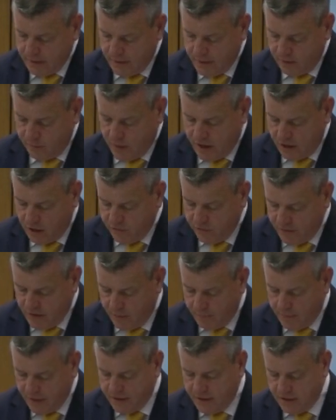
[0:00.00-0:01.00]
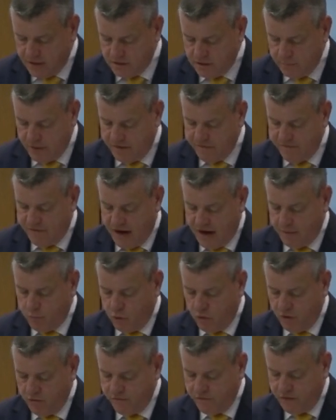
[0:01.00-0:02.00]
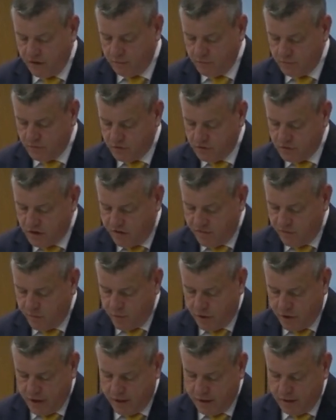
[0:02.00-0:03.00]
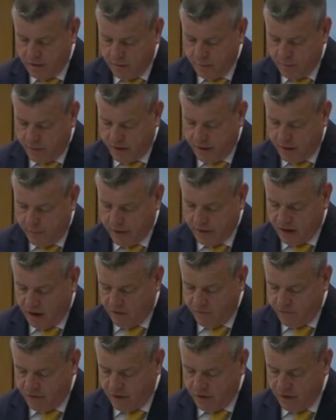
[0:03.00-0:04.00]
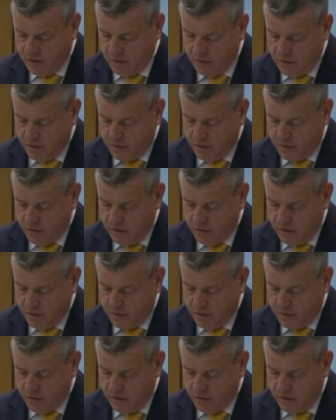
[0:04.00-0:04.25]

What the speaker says: in the matter of an application by Fine Point Films, Trevor Burney and Barry McCaffrey